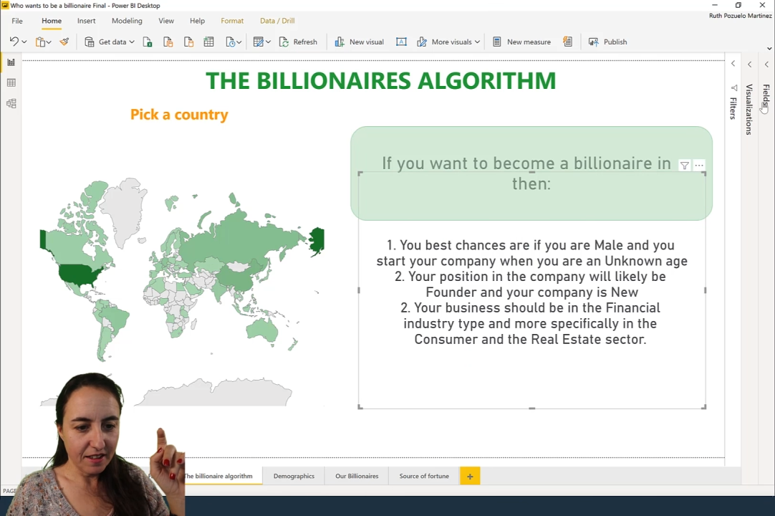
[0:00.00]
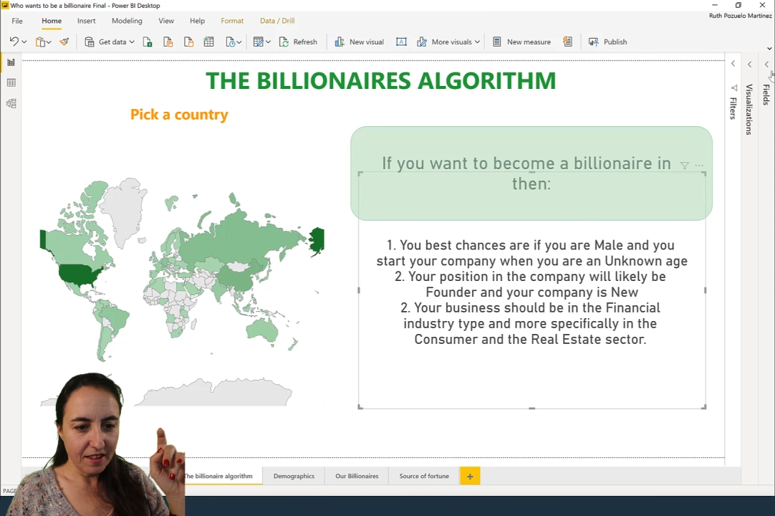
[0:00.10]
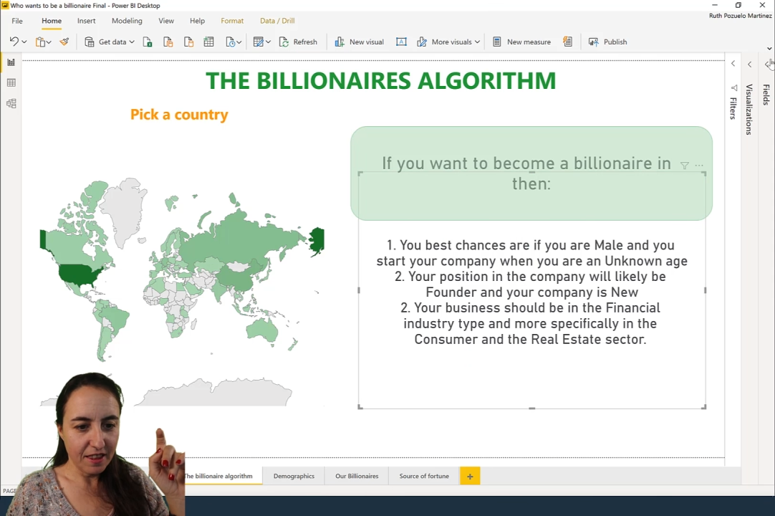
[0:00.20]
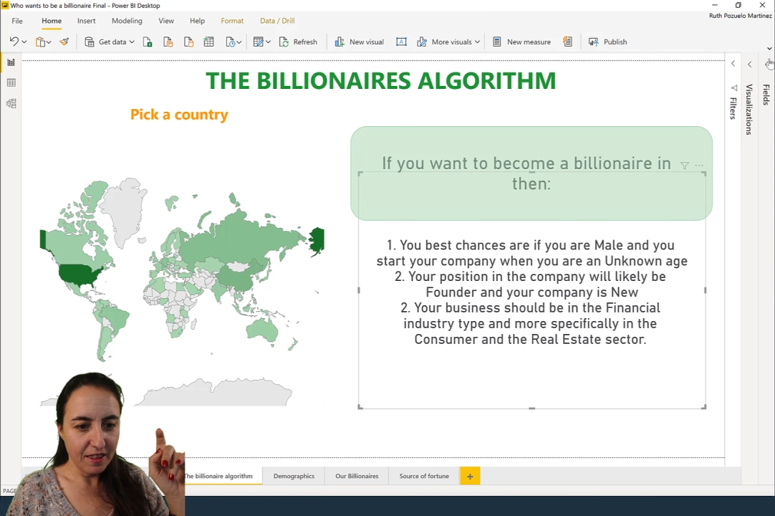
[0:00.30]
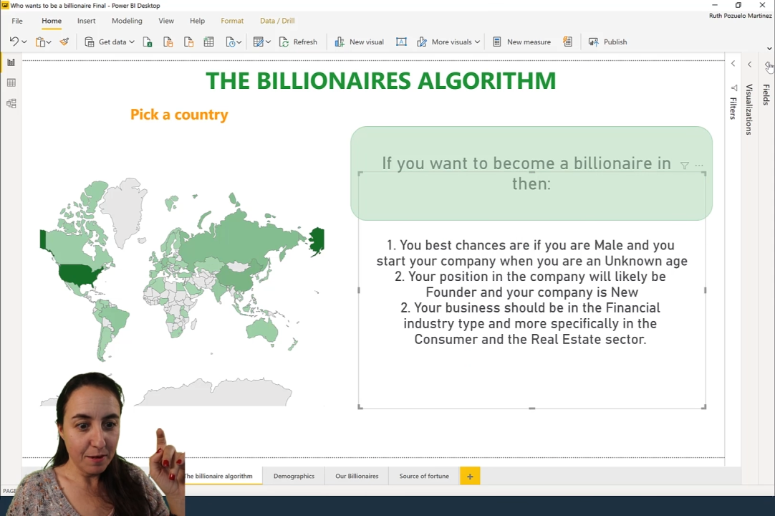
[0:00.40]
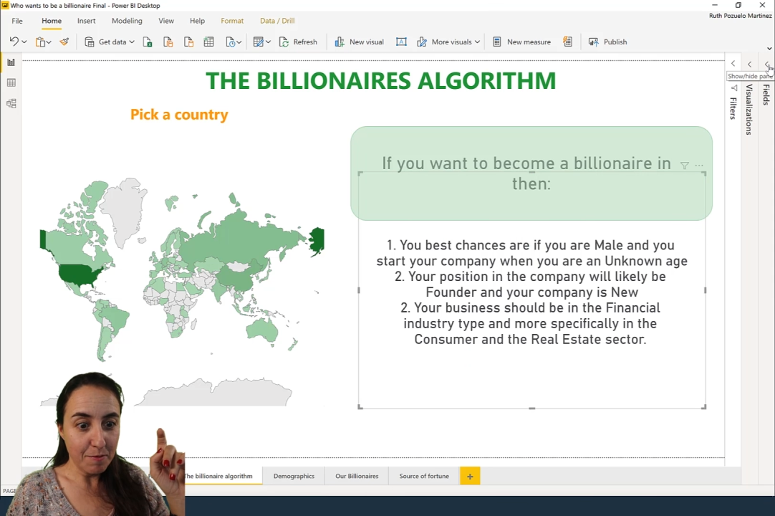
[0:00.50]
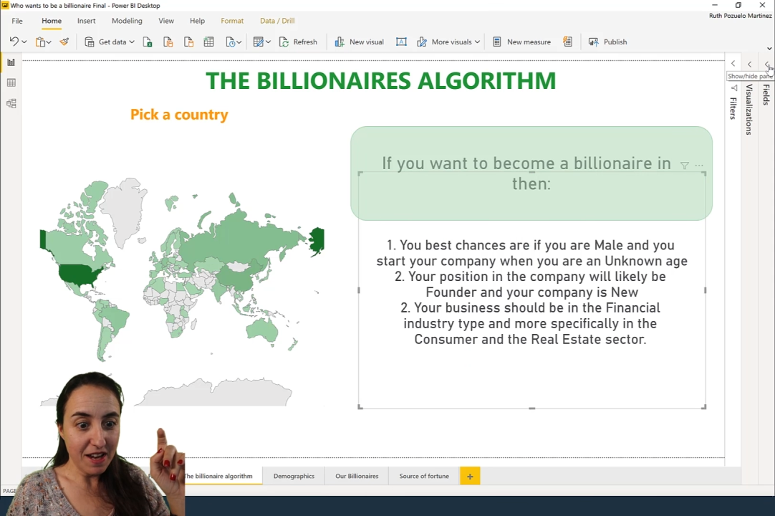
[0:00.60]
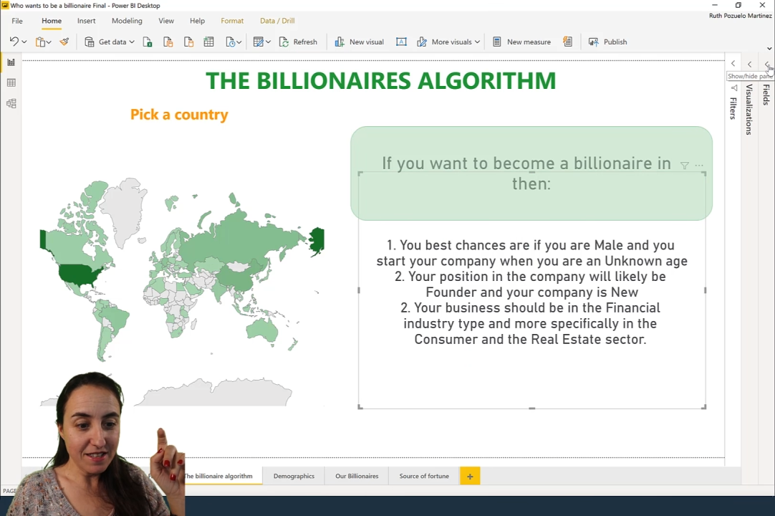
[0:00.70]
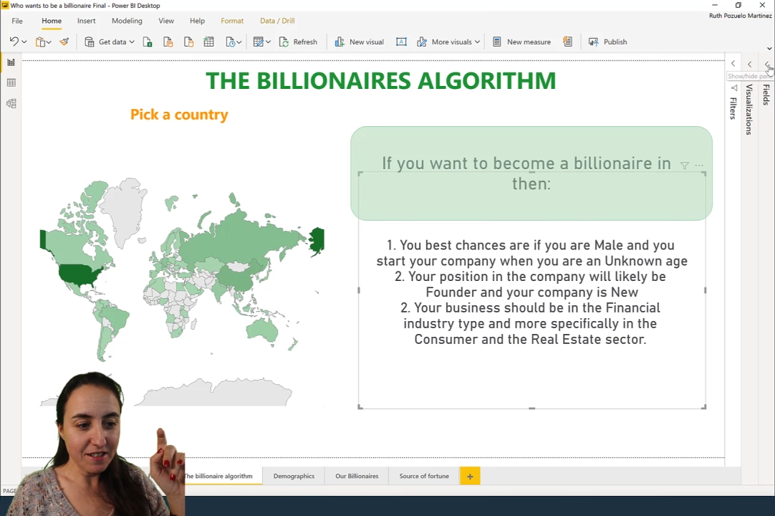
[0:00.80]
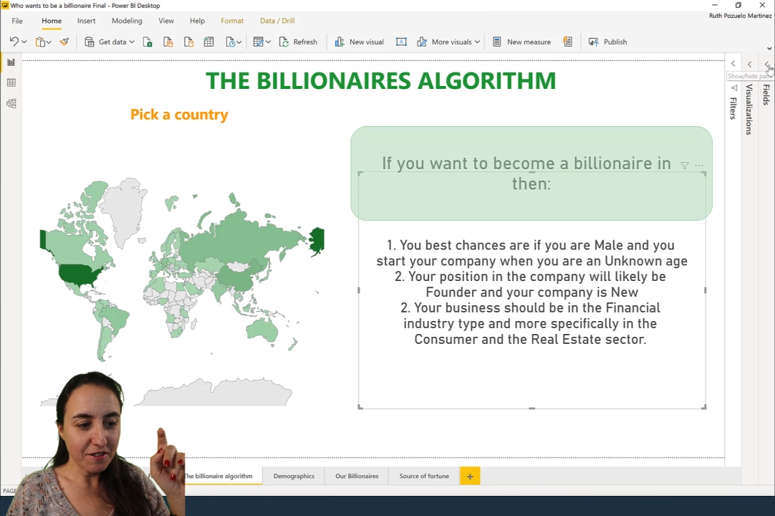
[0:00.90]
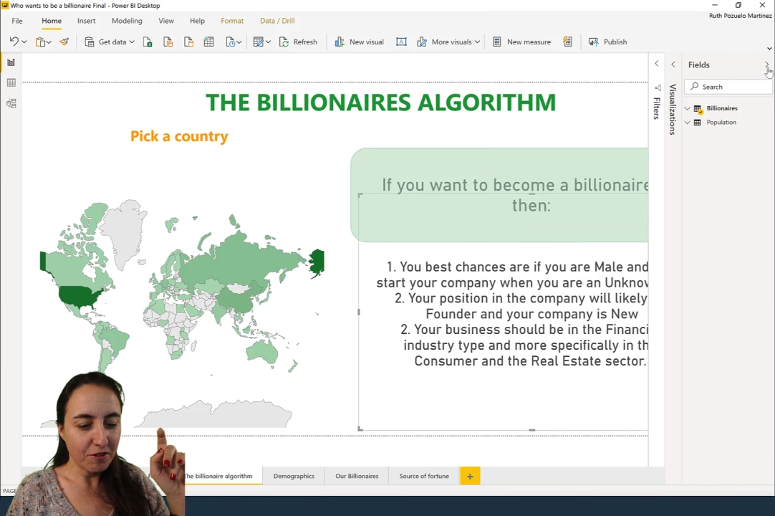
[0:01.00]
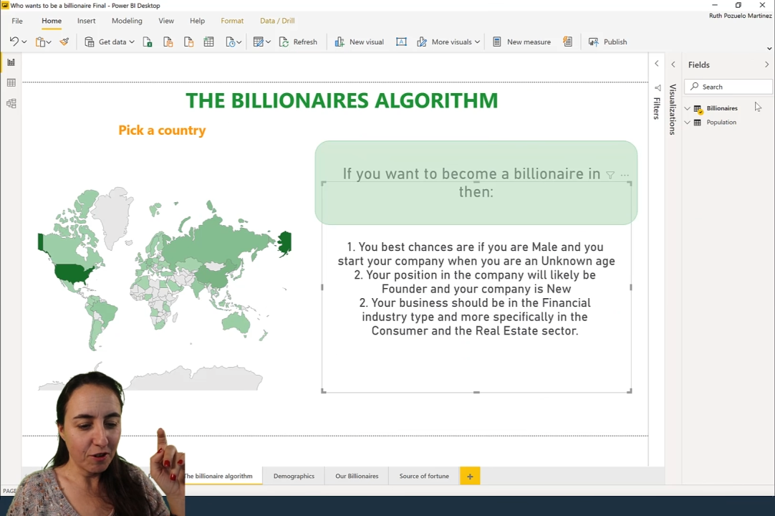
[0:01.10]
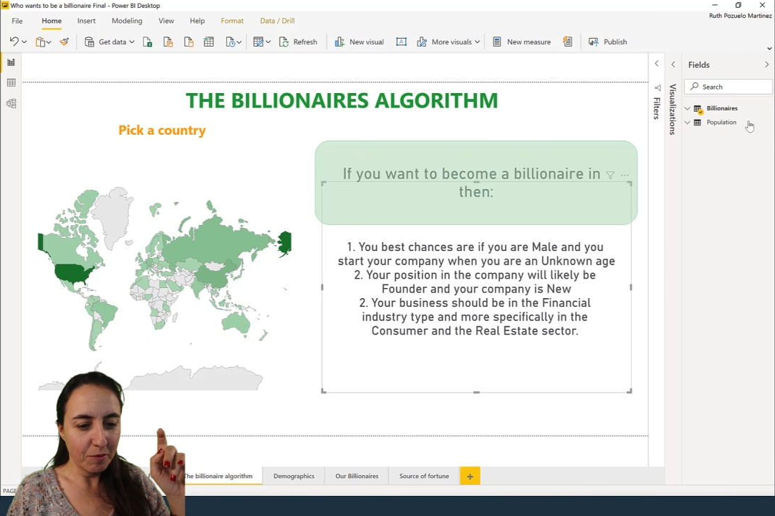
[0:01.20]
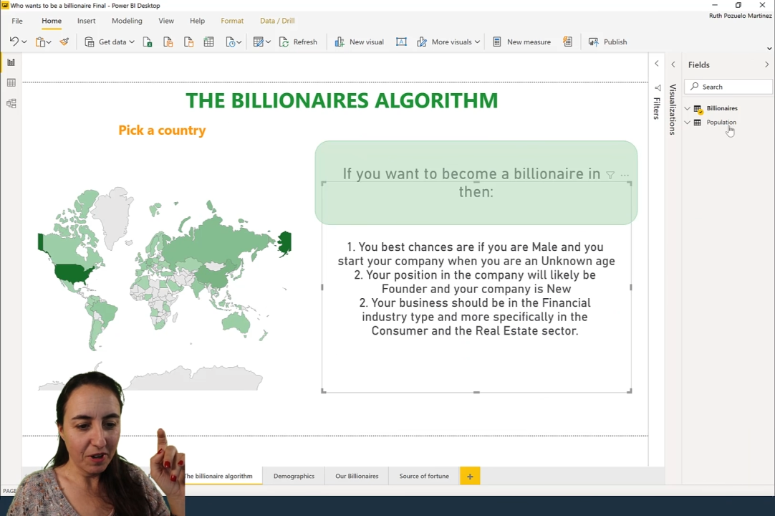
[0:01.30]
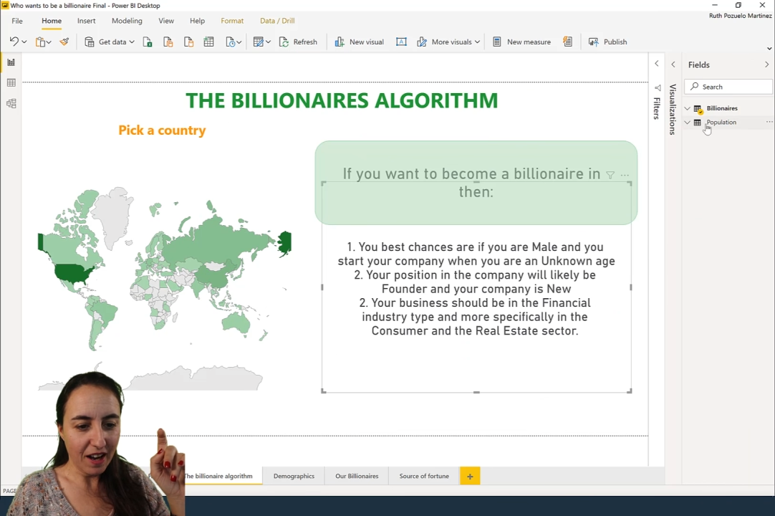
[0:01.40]
the magic
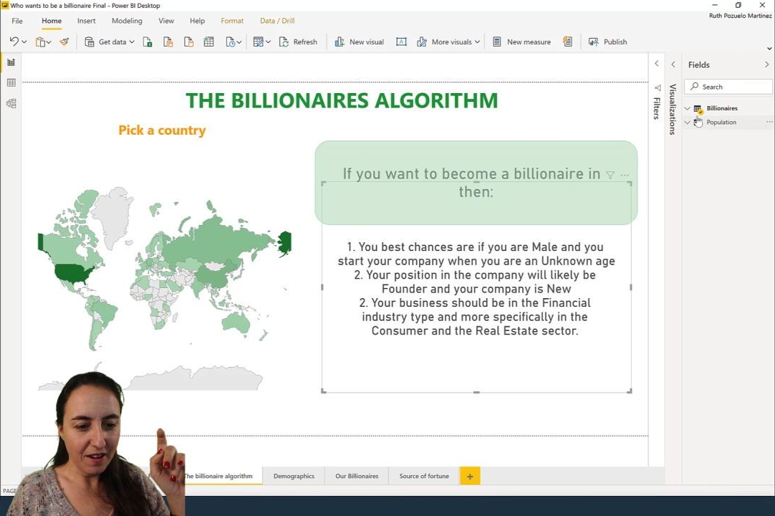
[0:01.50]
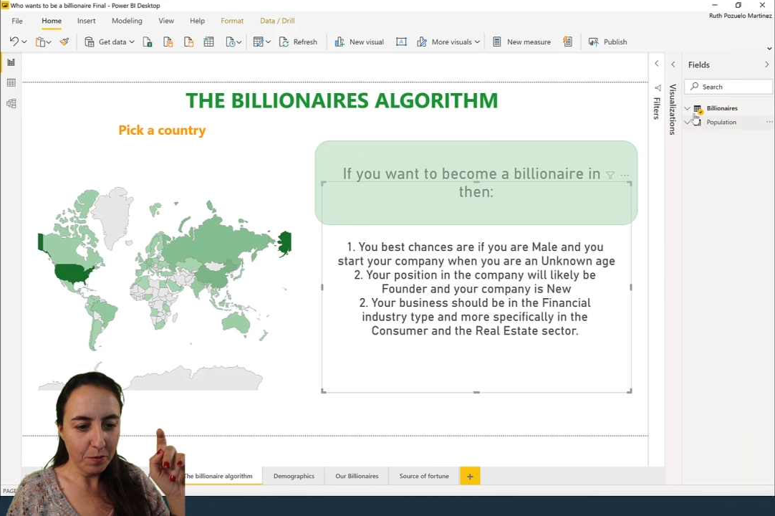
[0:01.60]
formula,